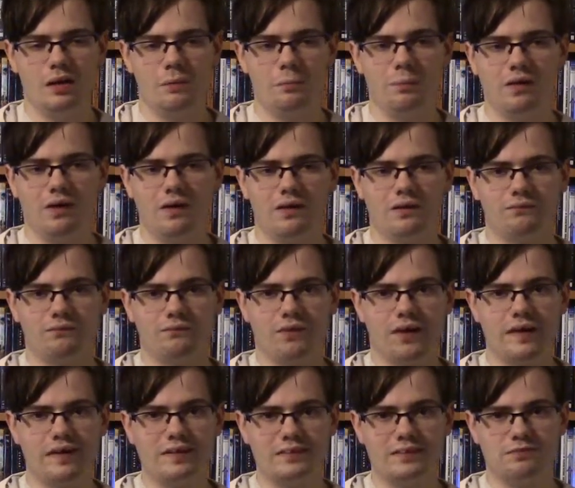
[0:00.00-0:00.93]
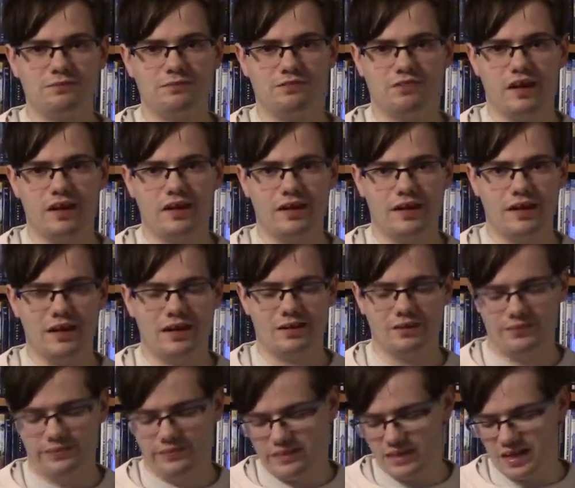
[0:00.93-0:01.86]
but winds up finding
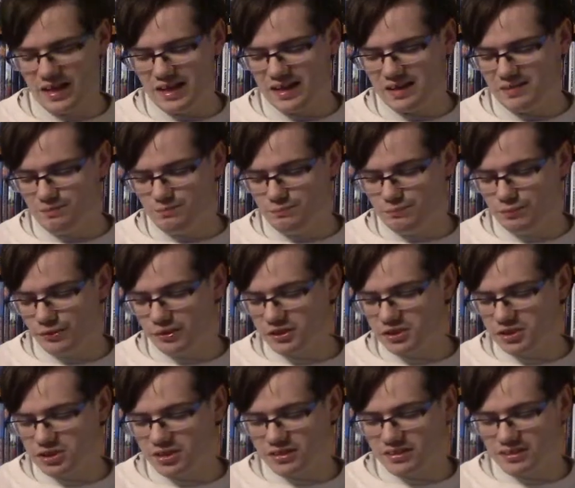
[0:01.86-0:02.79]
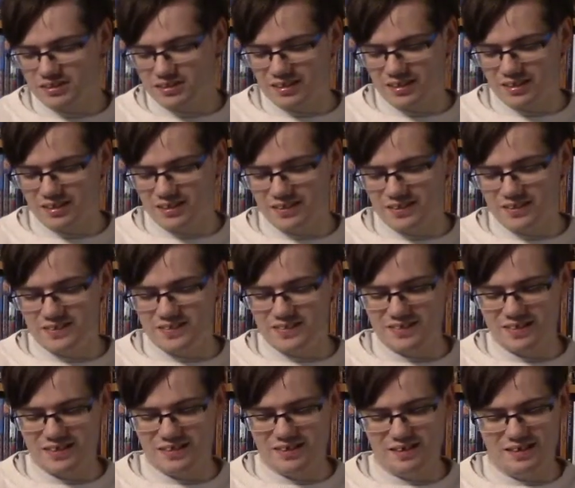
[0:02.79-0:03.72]
out that Bridget is
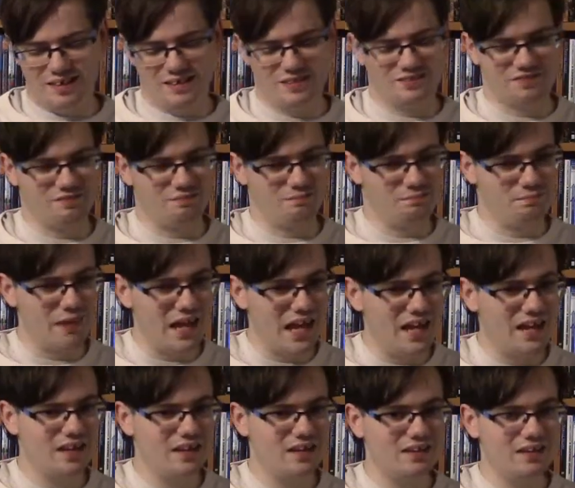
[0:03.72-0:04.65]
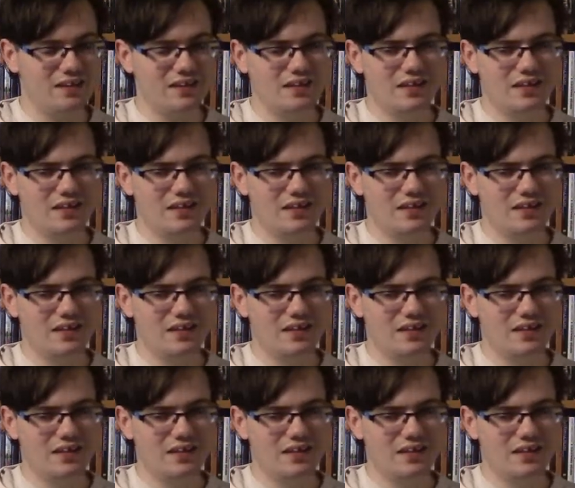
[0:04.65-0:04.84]
in his bed